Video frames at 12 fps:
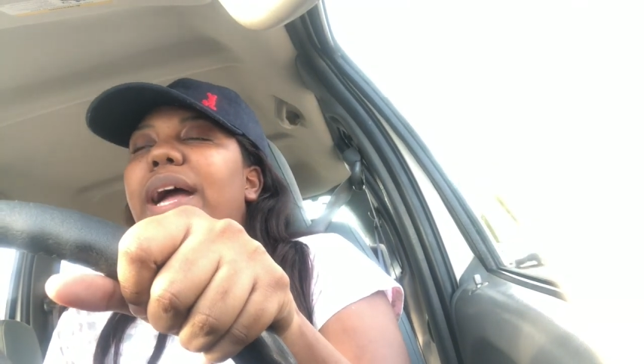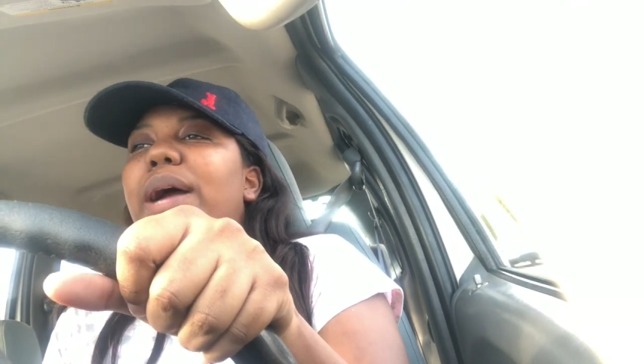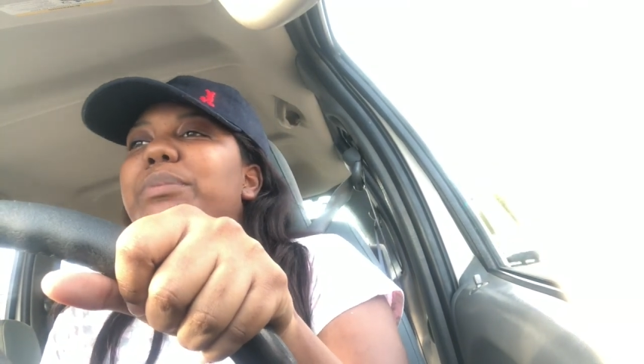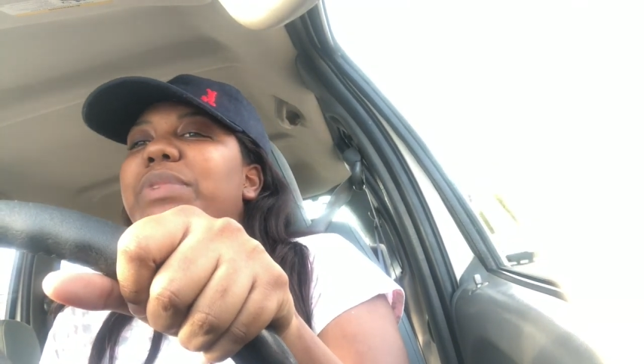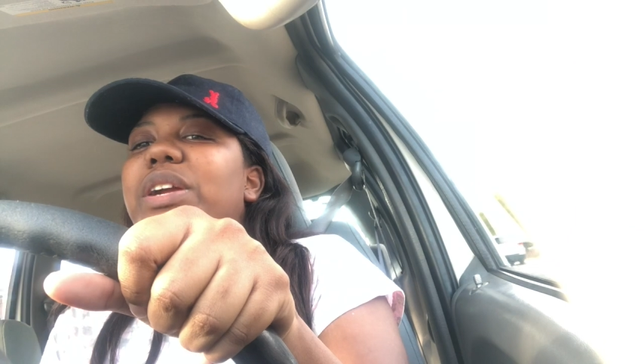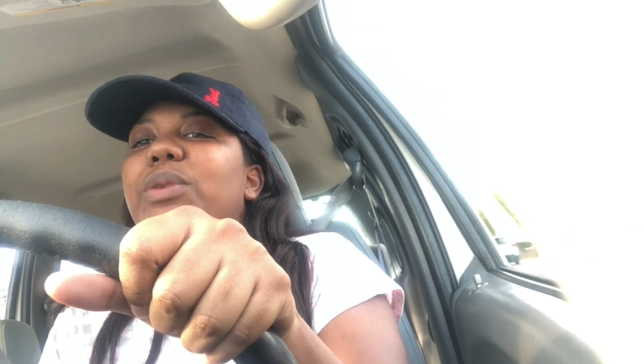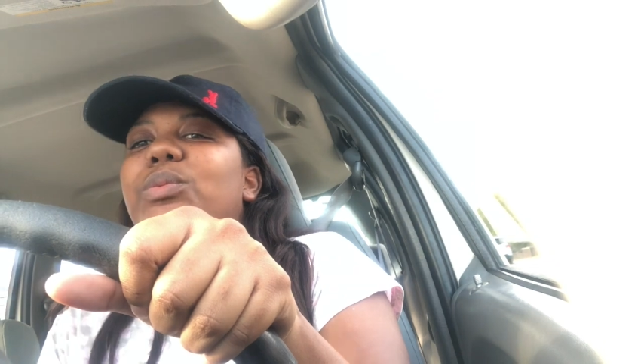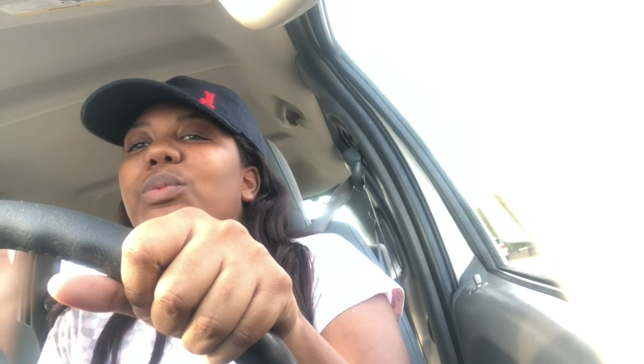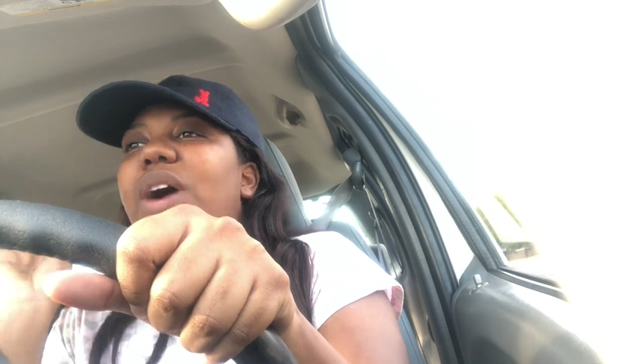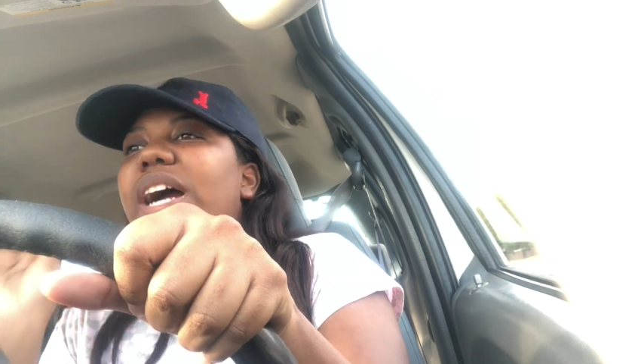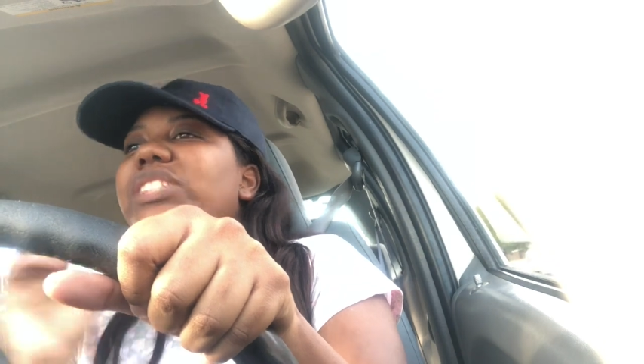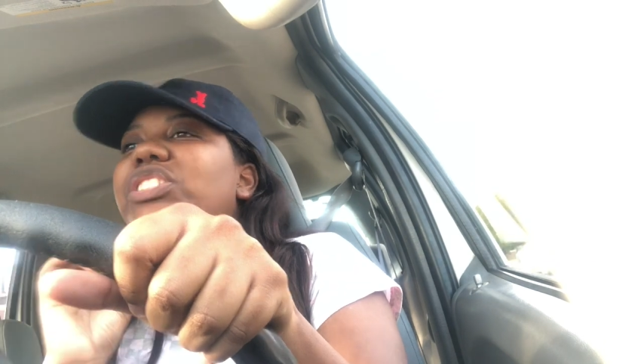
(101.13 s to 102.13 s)
I've been
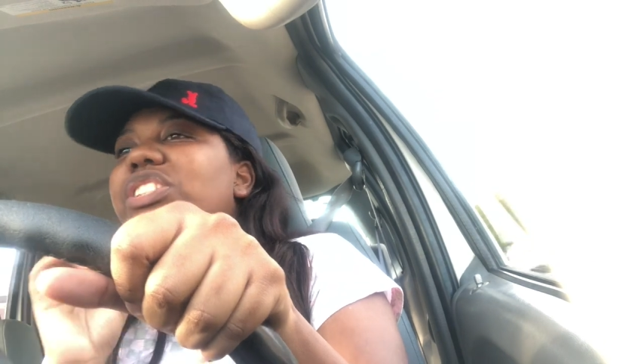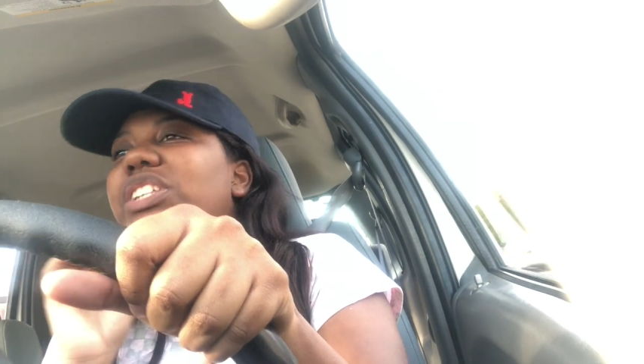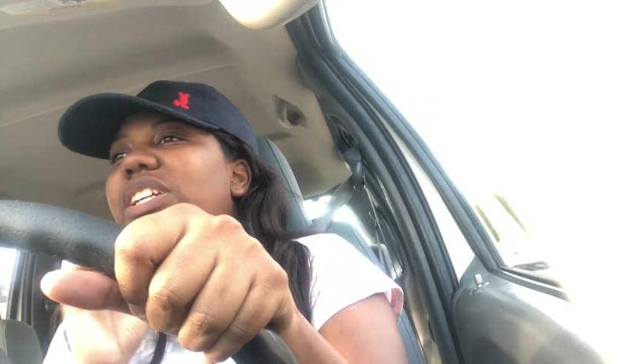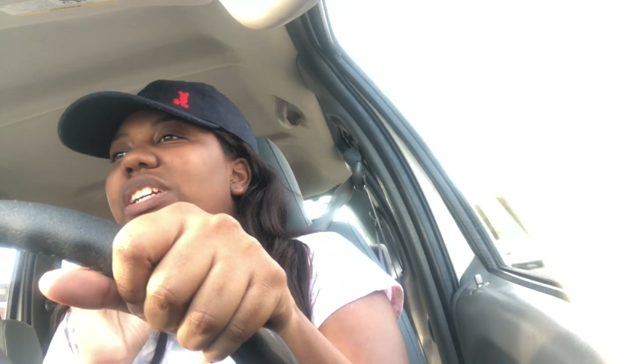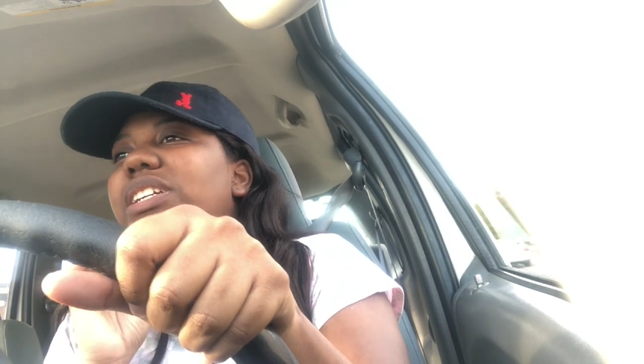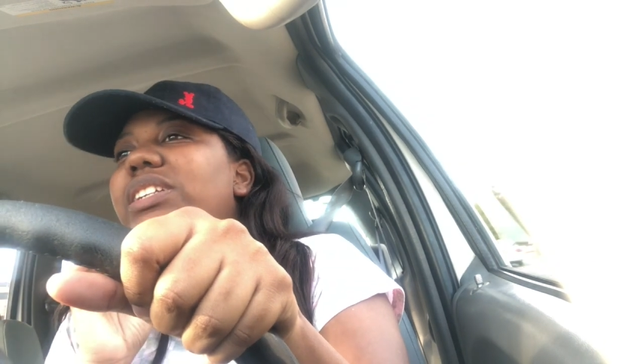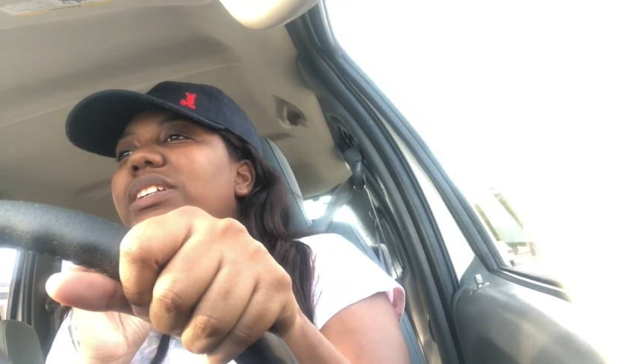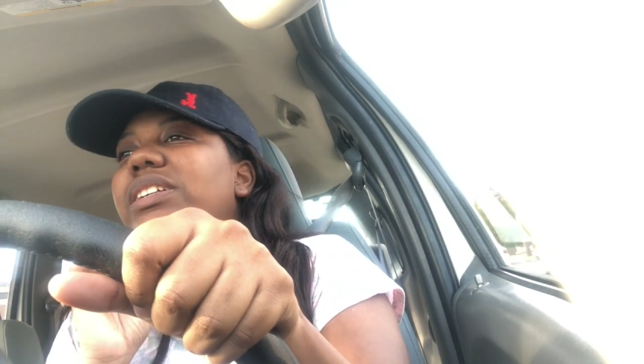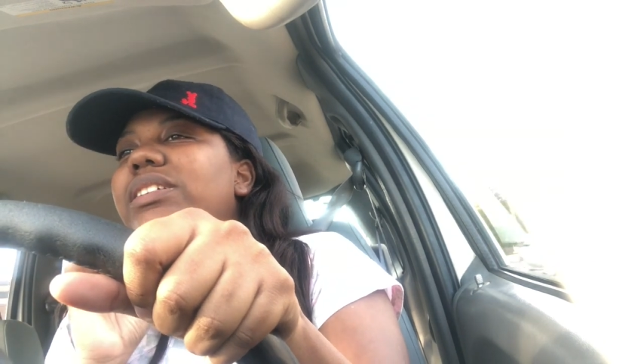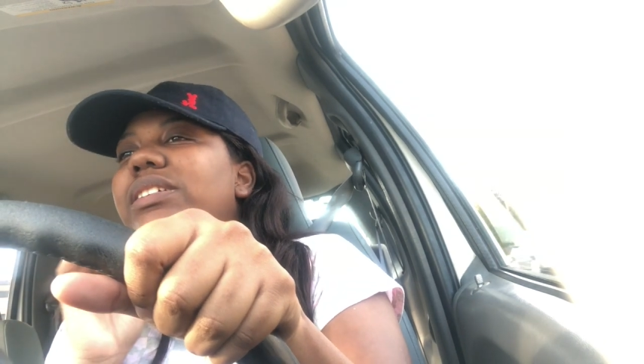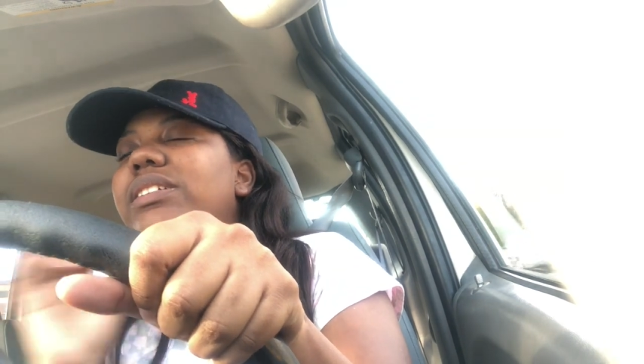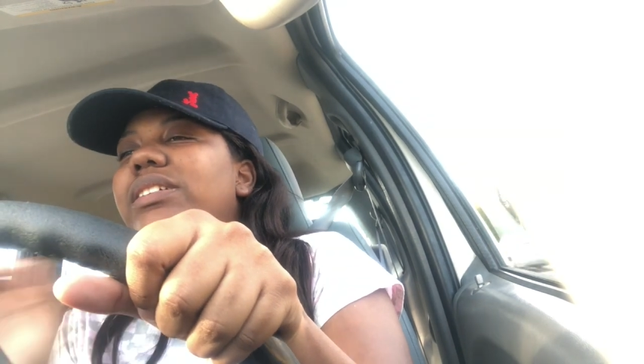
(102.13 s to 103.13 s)

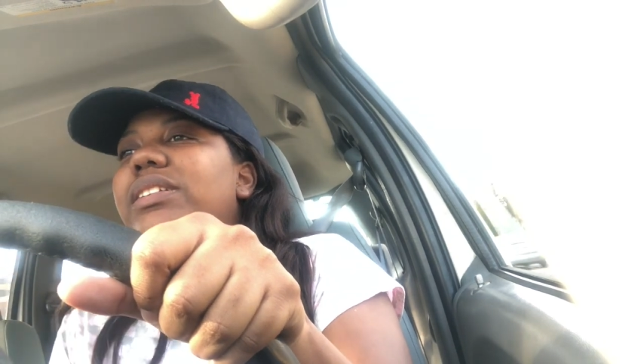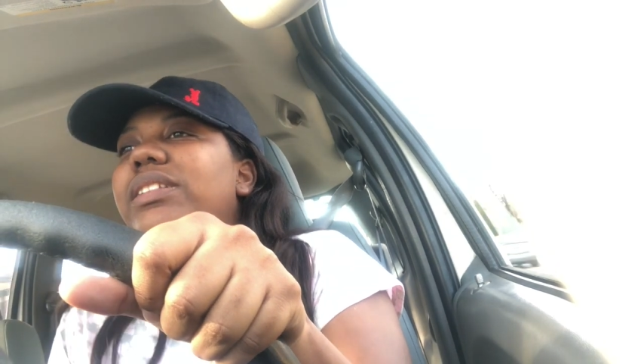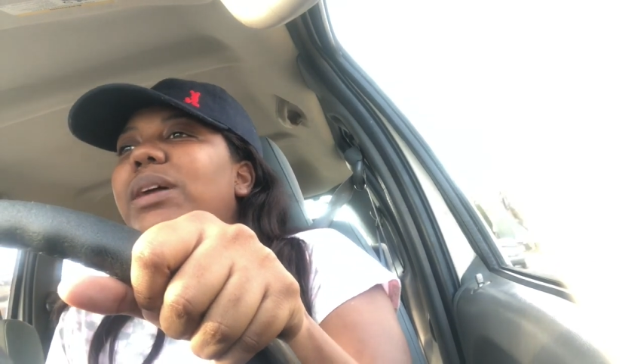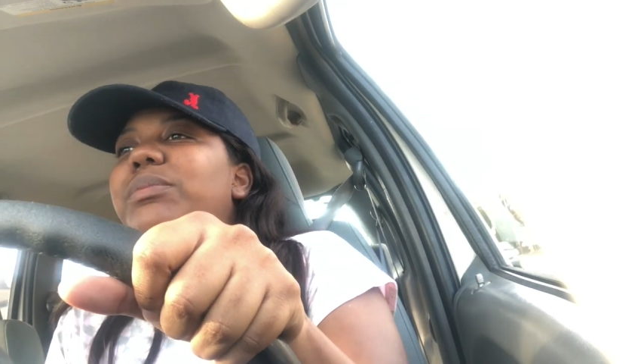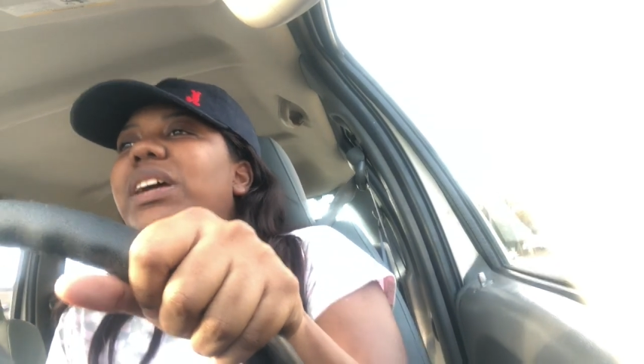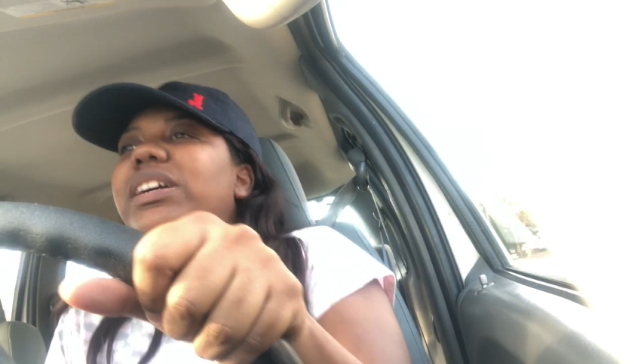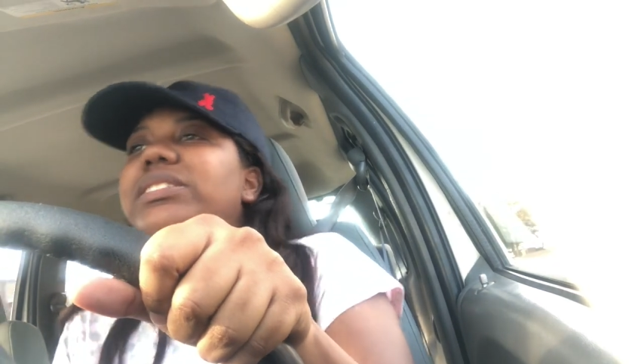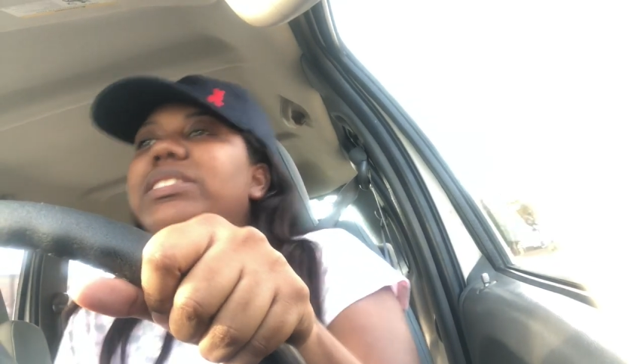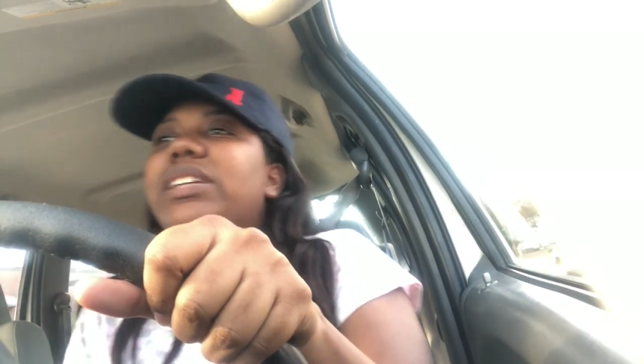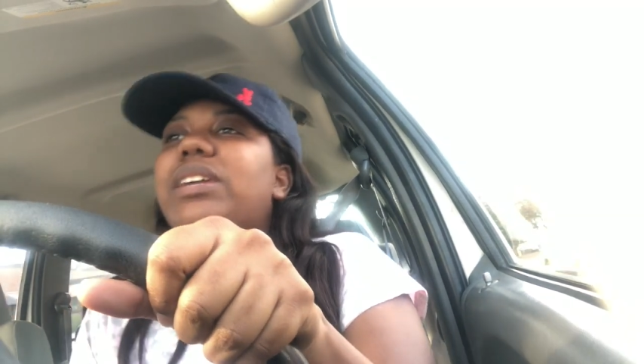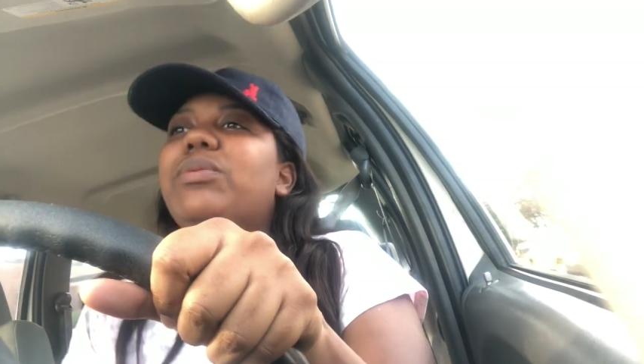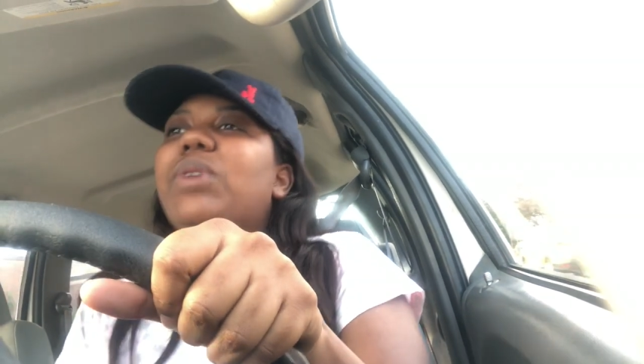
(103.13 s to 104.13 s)
watching, I'm not gonna
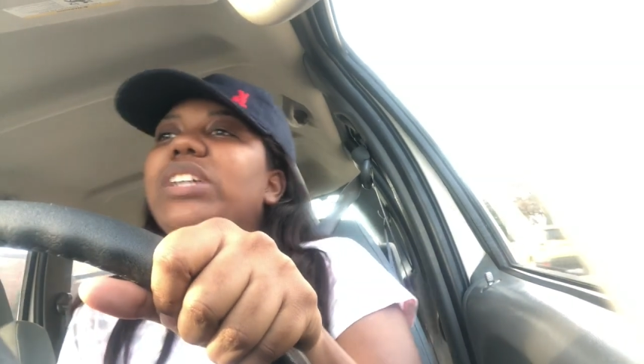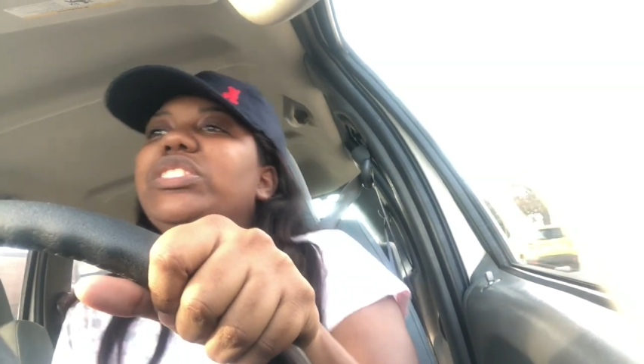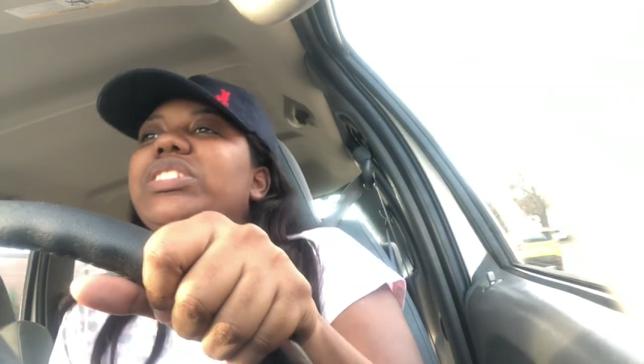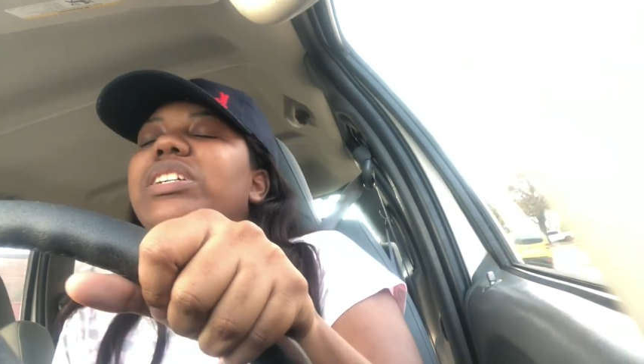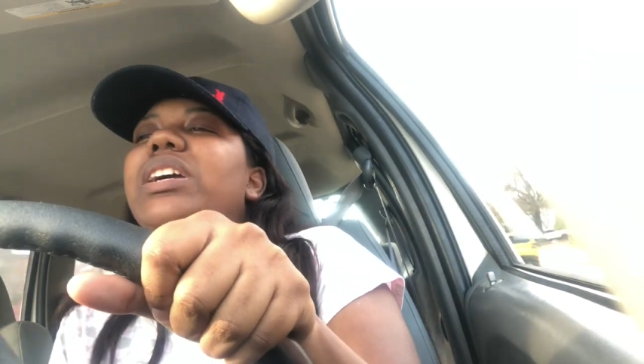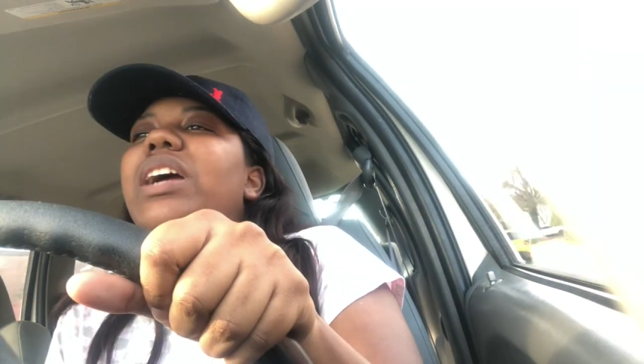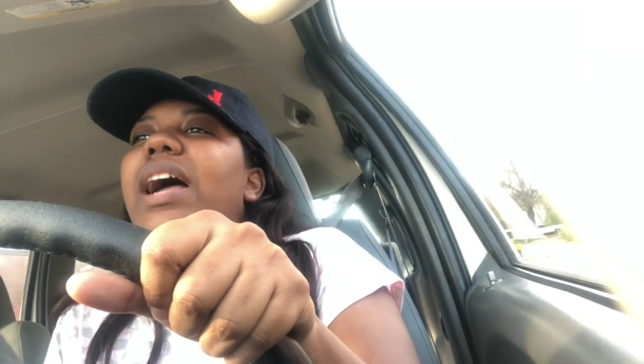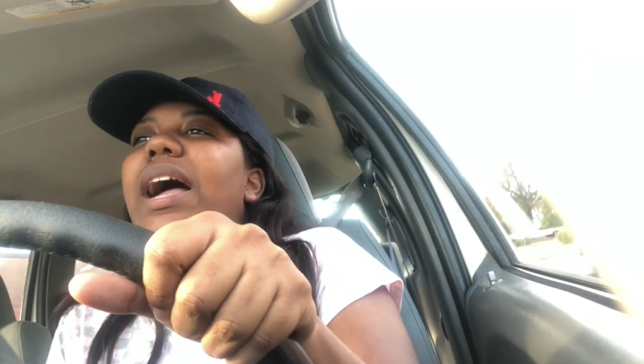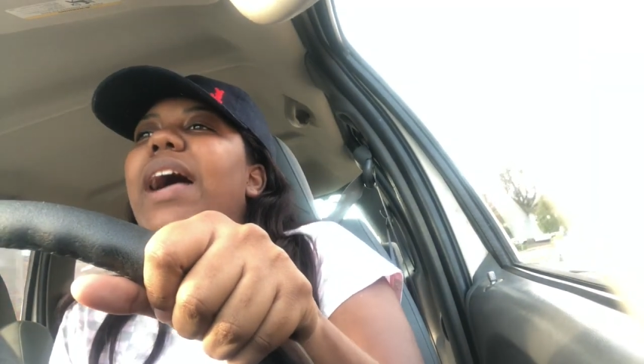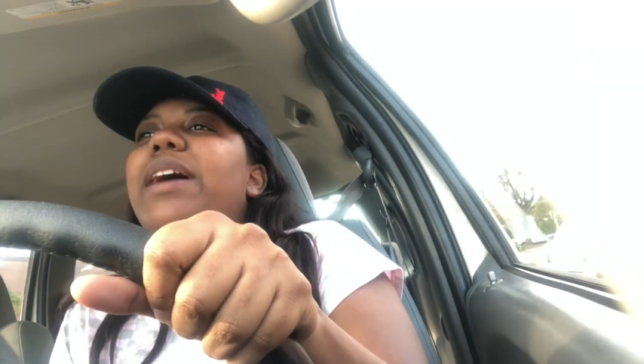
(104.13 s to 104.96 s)
say watching.